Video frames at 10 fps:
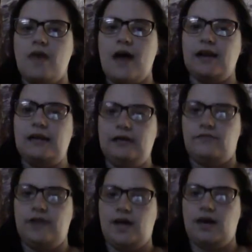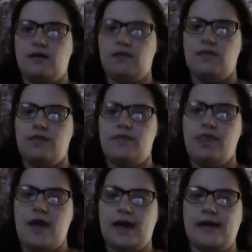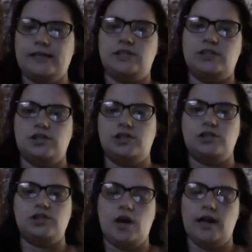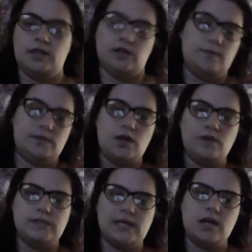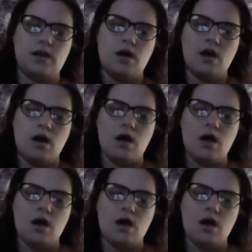that evening, they started the Pitocin,